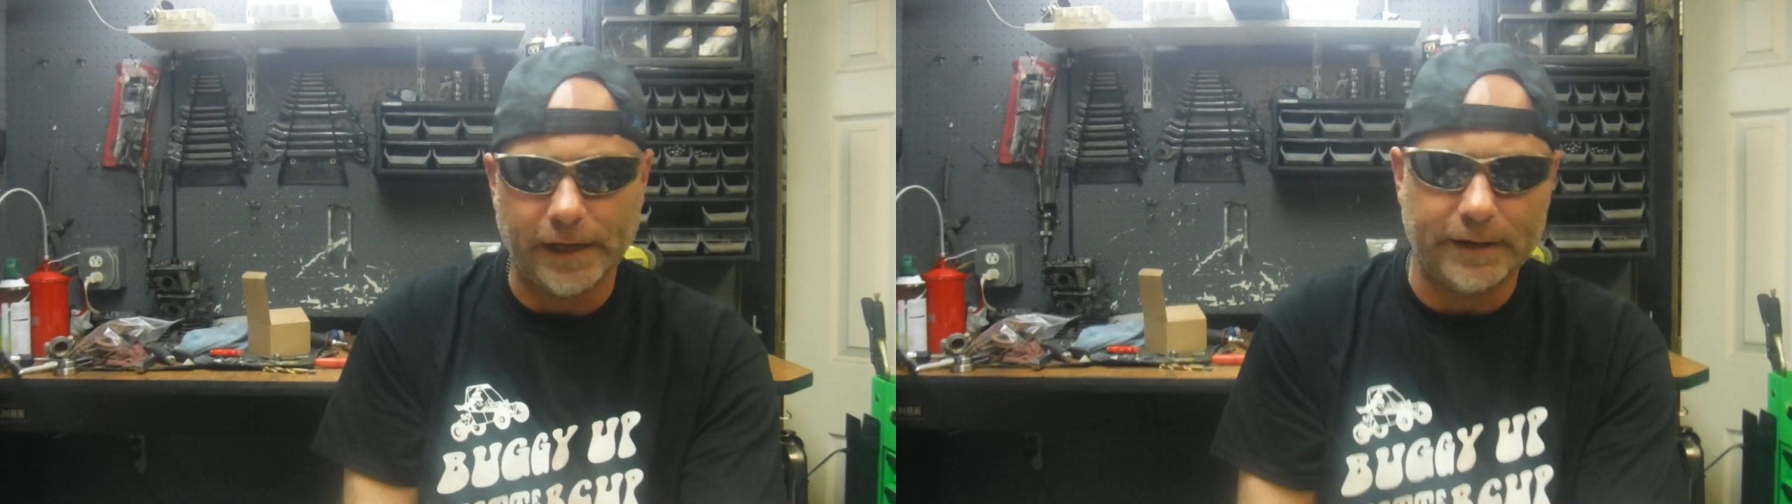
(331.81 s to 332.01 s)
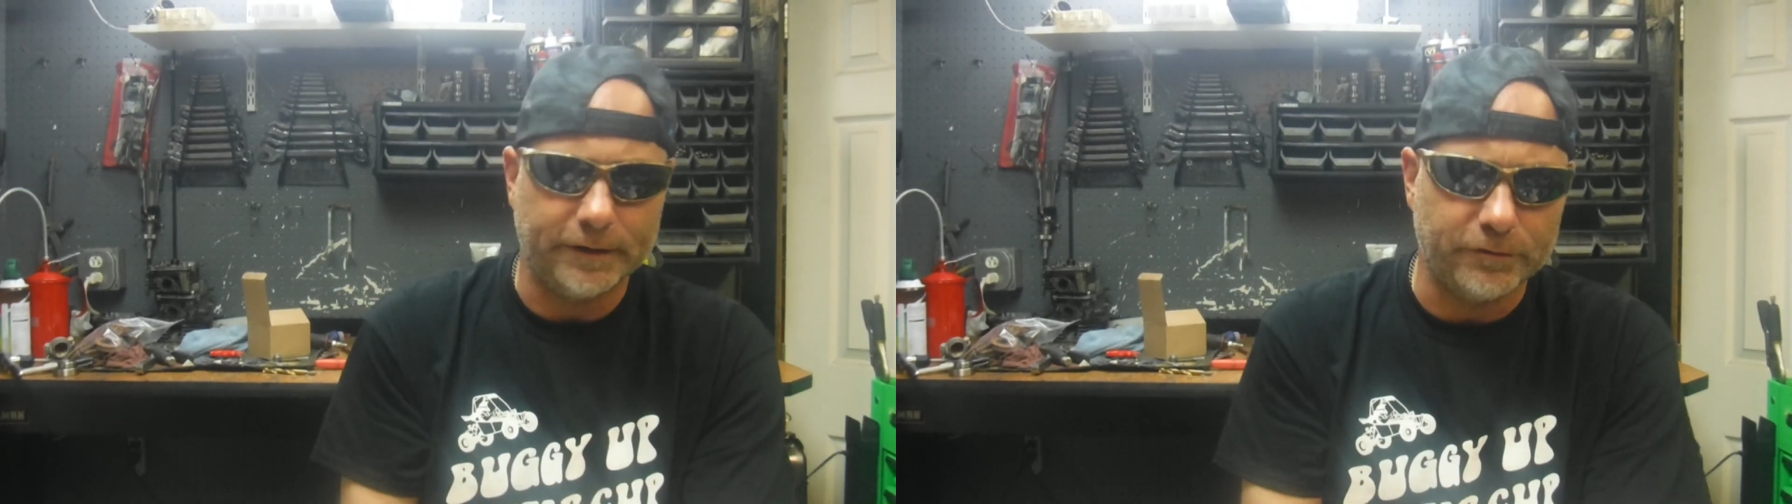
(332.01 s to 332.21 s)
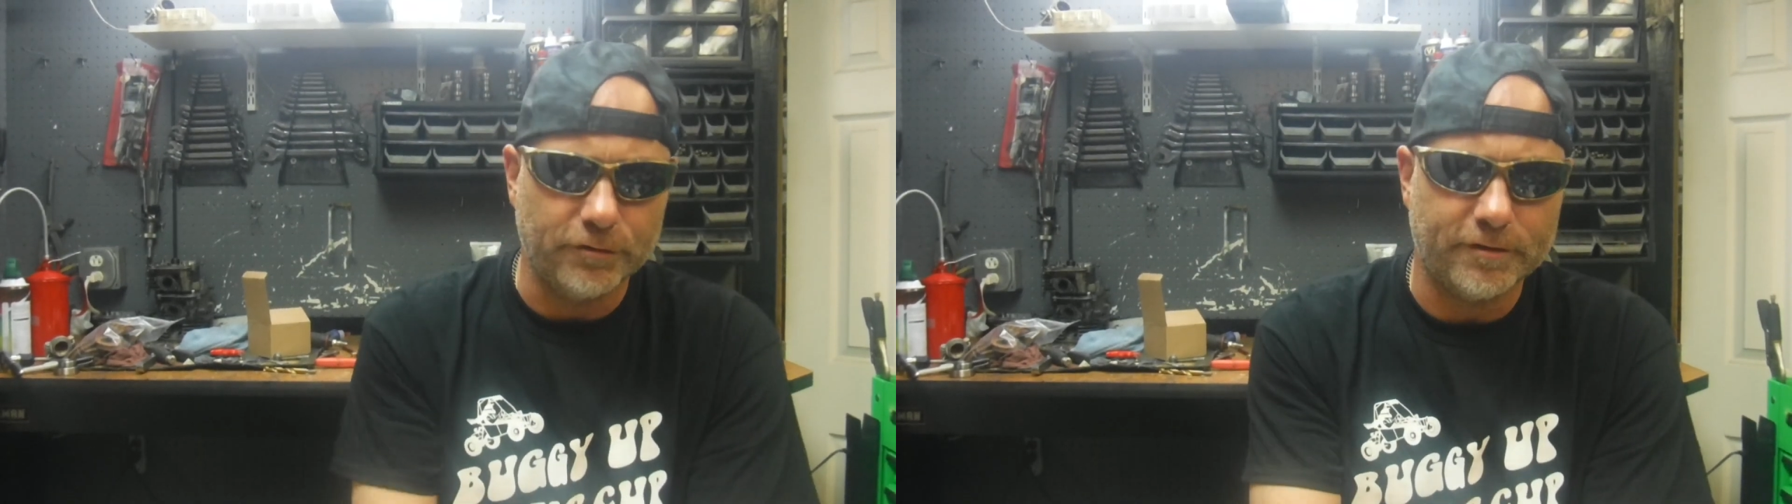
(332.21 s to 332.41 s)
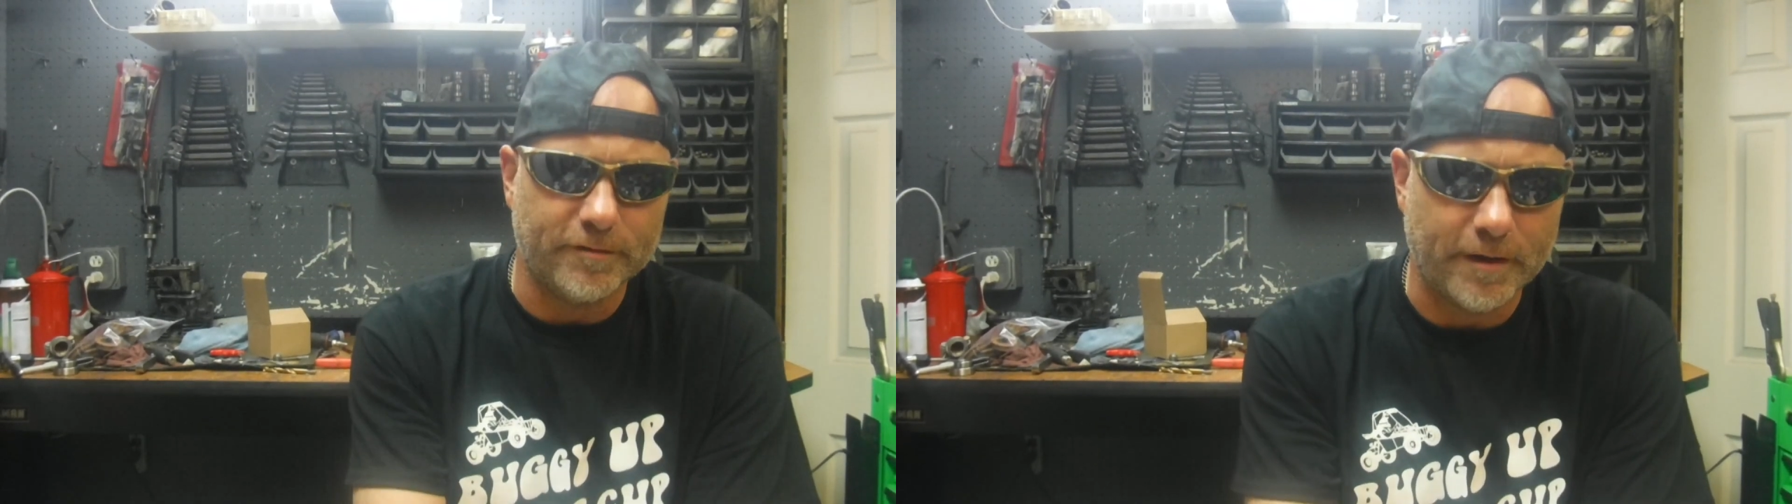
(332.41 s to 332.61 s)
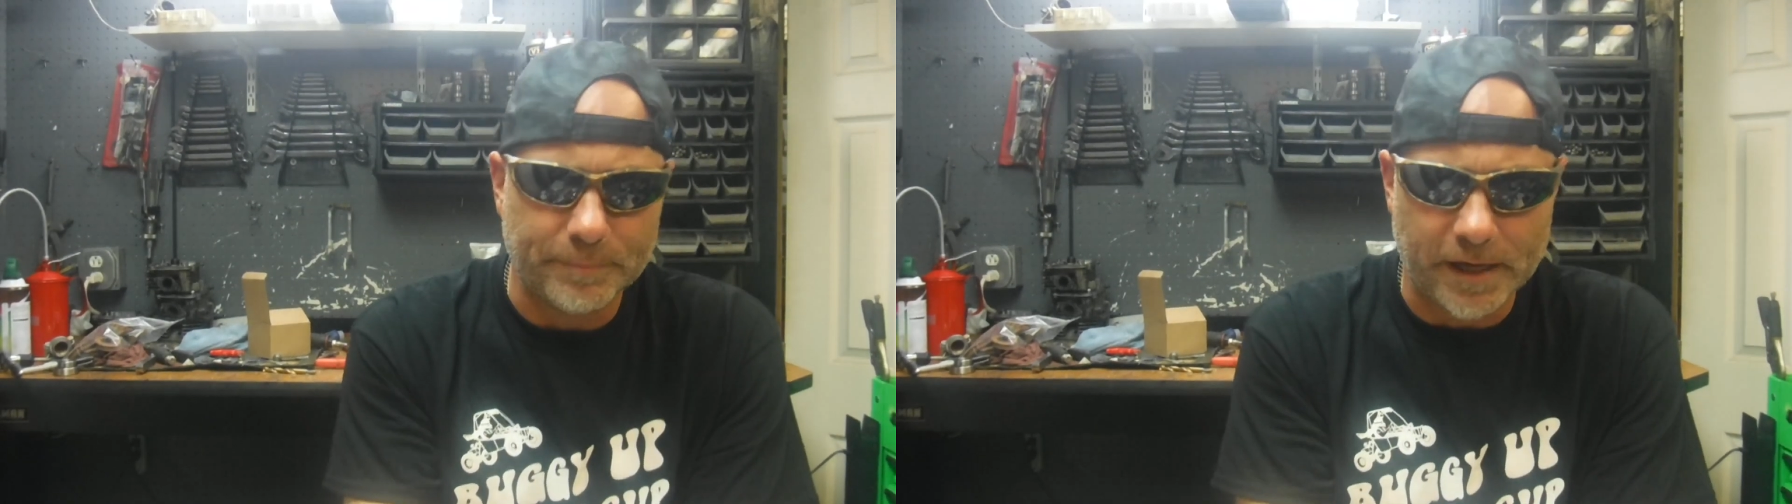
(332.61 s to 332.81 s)
gotten into
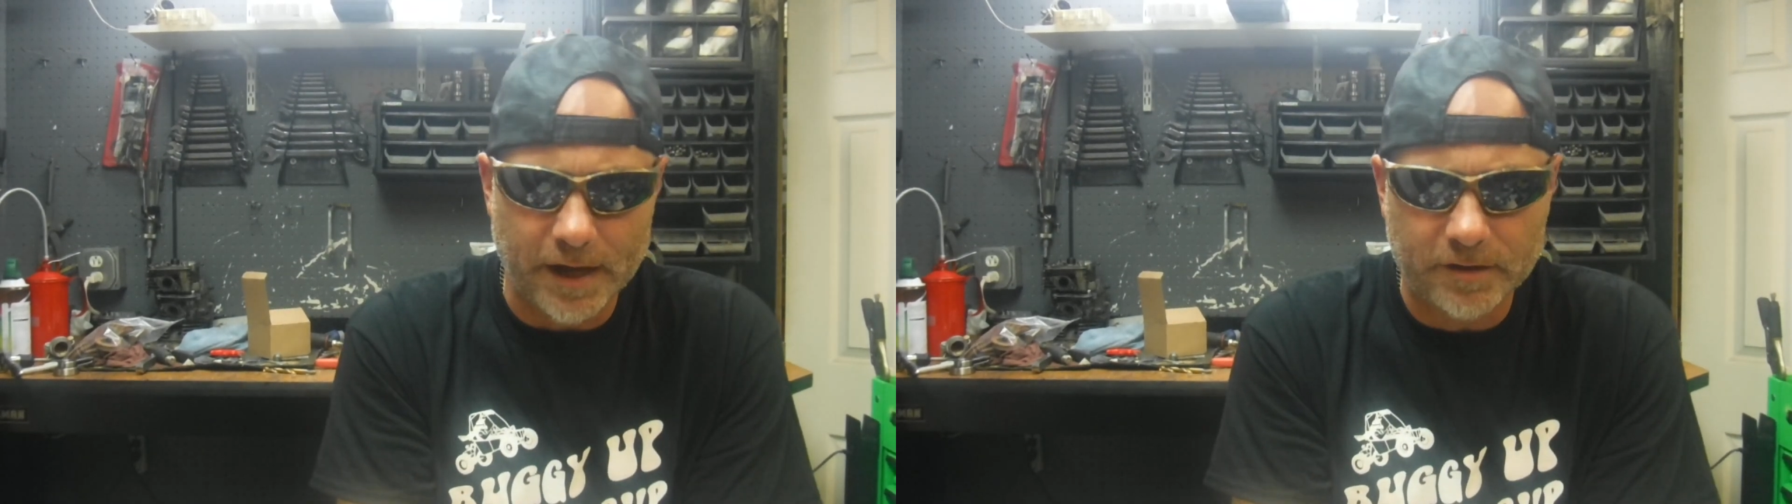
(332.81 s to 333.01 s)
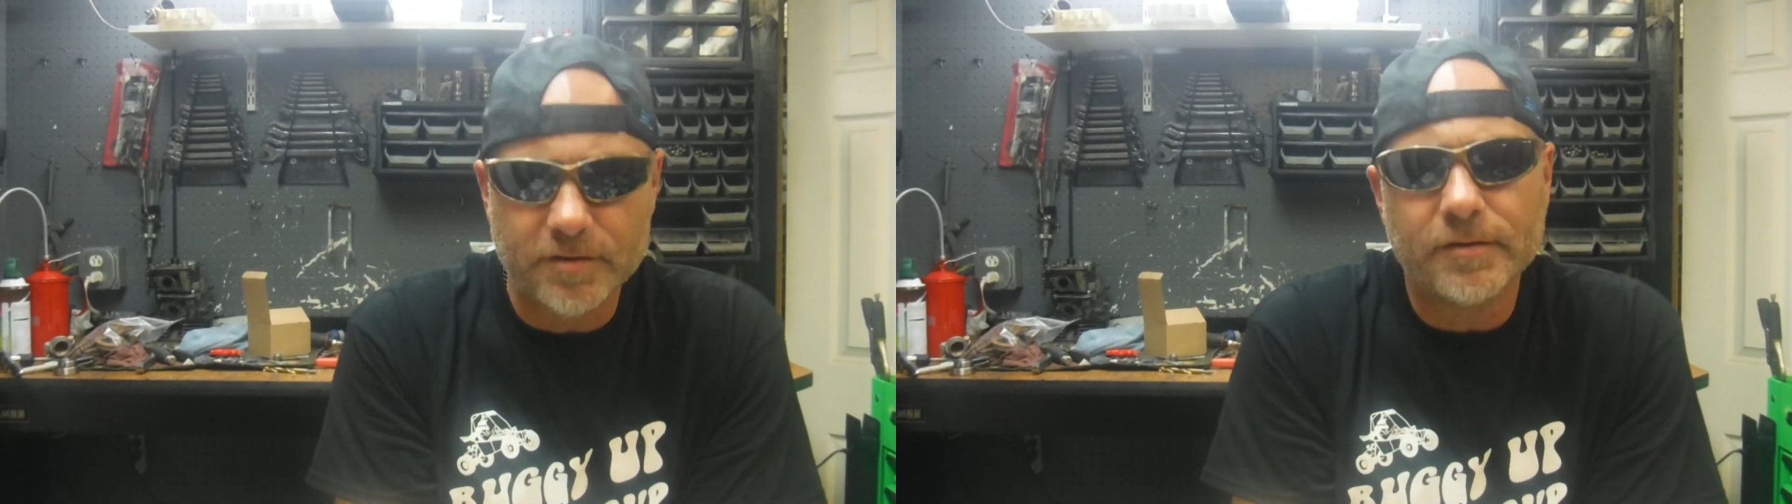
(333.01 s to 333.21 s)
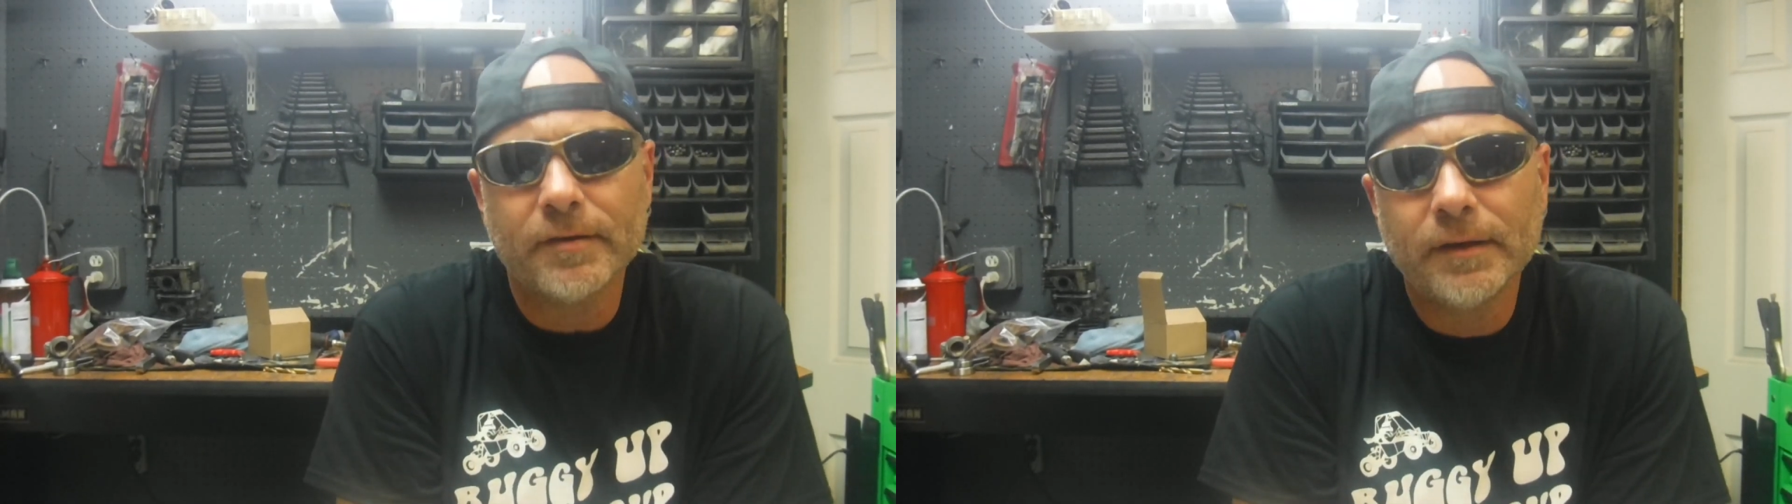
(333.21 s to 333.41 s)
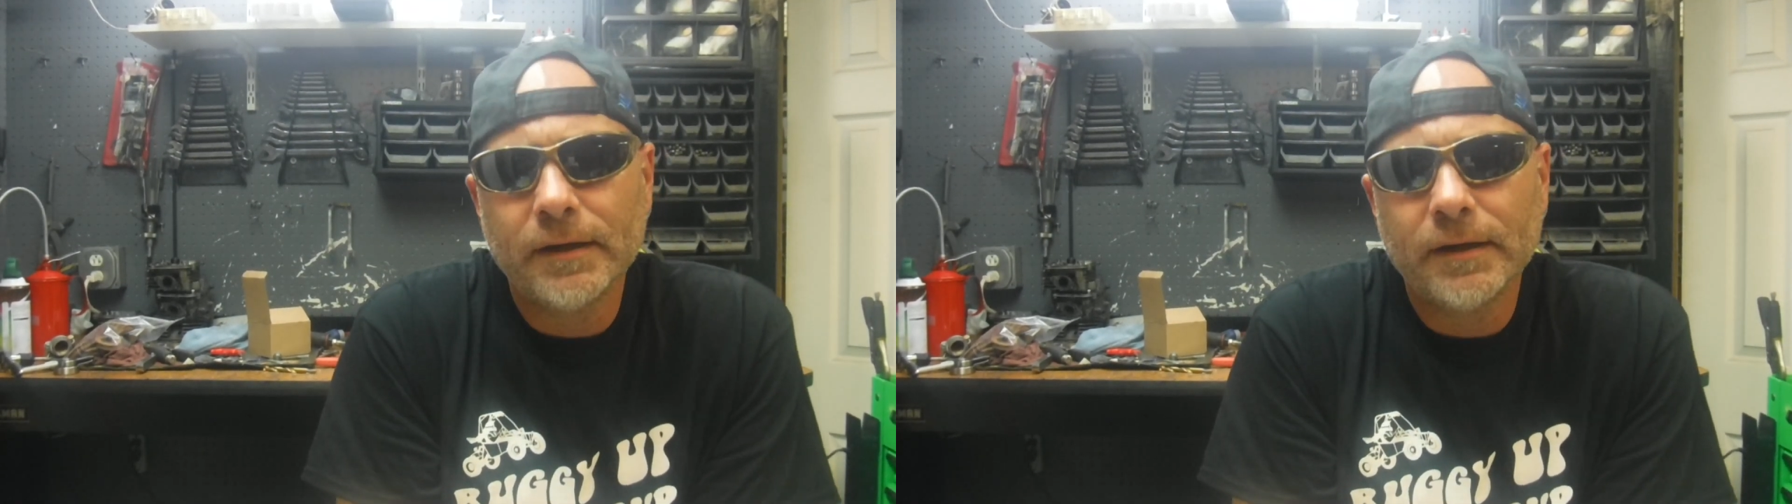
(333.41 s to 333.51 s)
since MBX,